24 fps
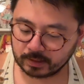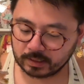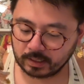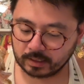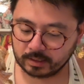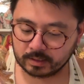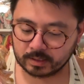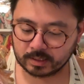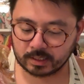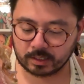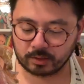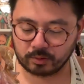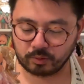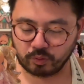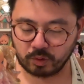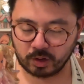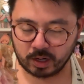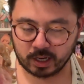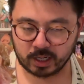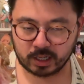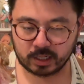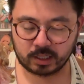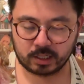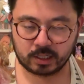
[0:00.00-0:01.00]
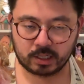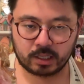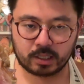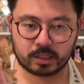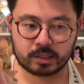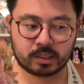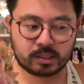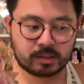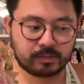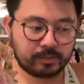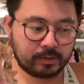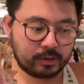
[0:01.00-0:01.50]
So
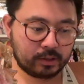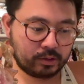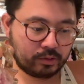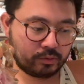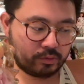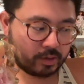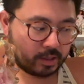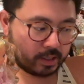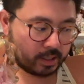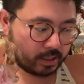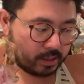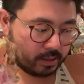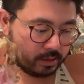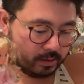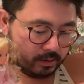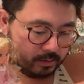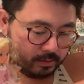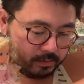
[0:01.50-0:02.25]
this blue one.